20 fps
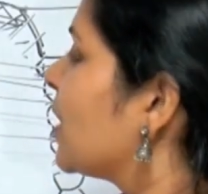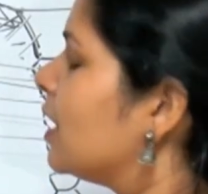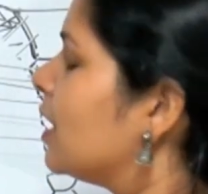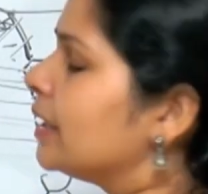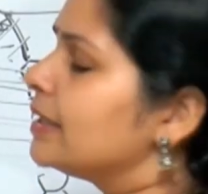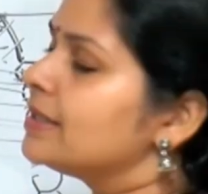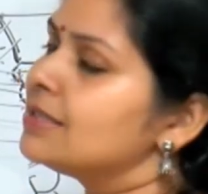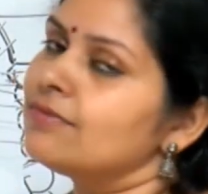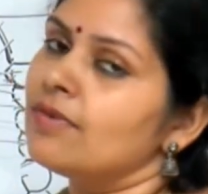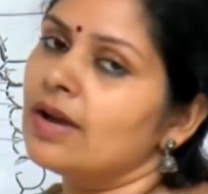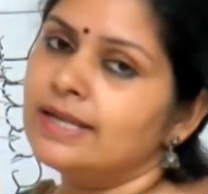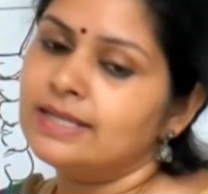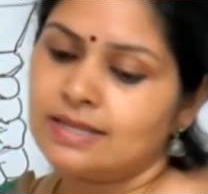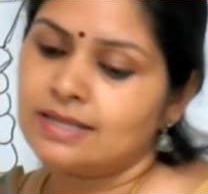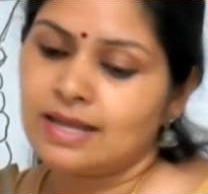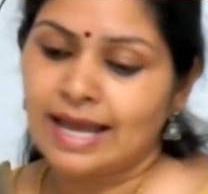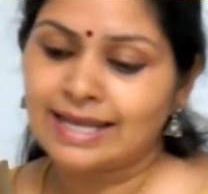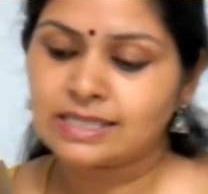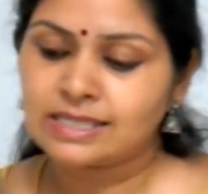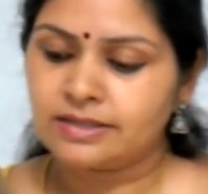It divides the
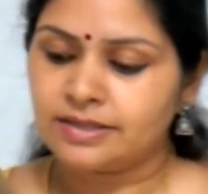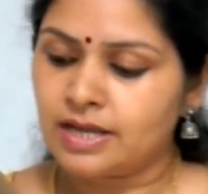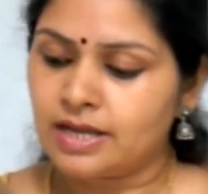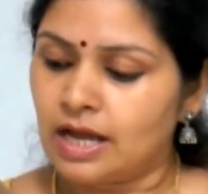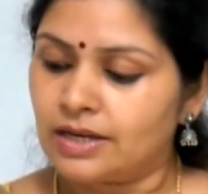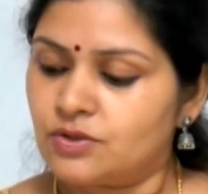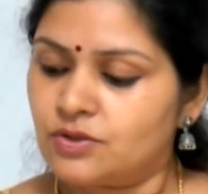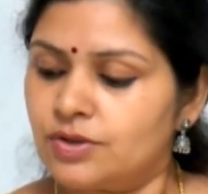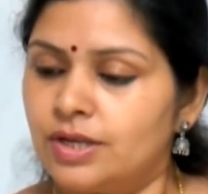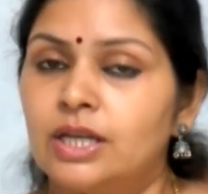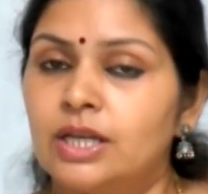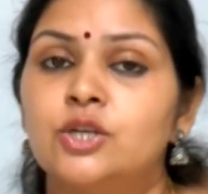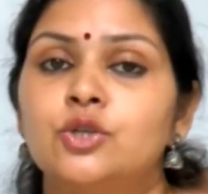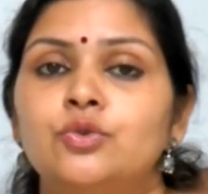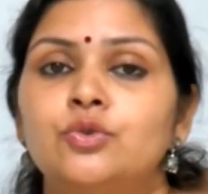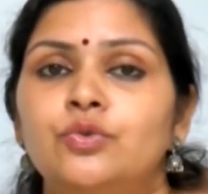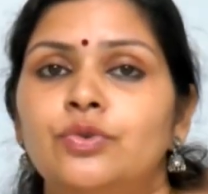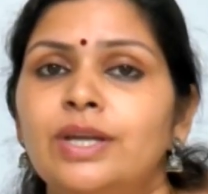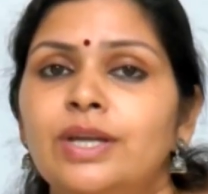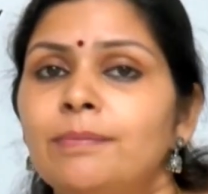axillary artery into
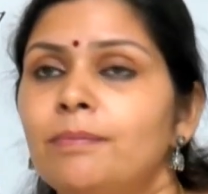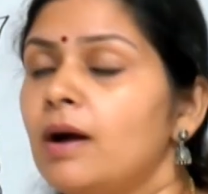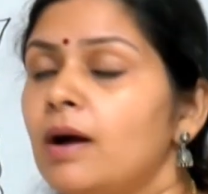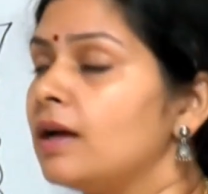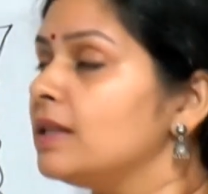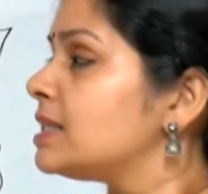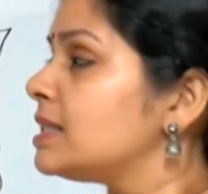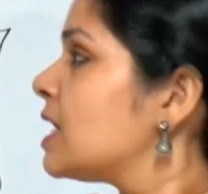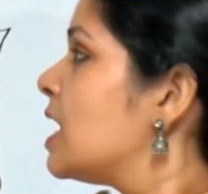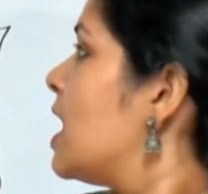3 parts,